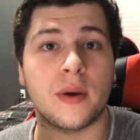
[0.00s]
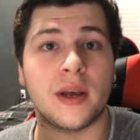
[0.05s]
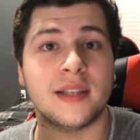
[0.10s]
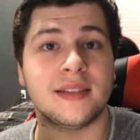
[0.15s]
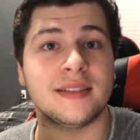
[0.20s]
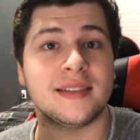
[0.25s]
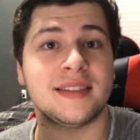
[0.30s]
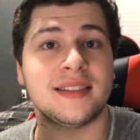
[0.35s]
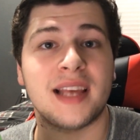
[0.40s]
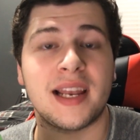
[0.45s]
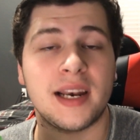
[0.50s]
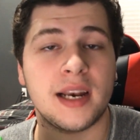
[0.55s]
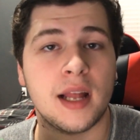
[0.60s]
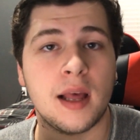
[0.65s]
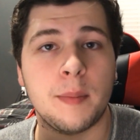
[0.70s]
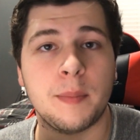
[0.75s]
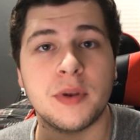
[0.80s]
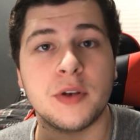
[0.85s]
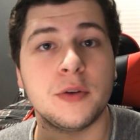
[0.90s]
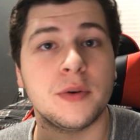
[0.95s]
ahead and set it
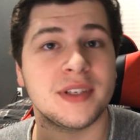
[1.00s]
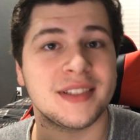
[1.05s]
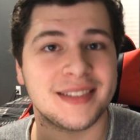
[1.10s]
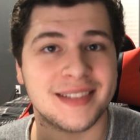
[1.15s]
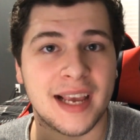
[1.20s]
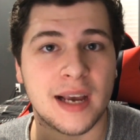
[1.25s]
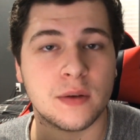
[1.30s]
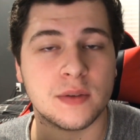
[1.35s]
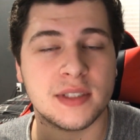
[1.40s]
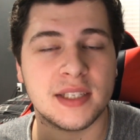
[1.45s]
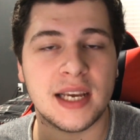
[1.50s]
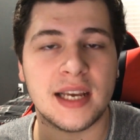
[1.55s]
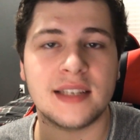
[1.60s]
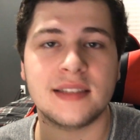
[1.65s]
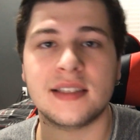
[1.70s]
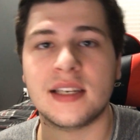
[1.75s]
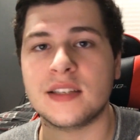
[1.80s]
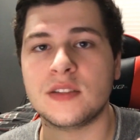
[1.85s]
up and do a sound test,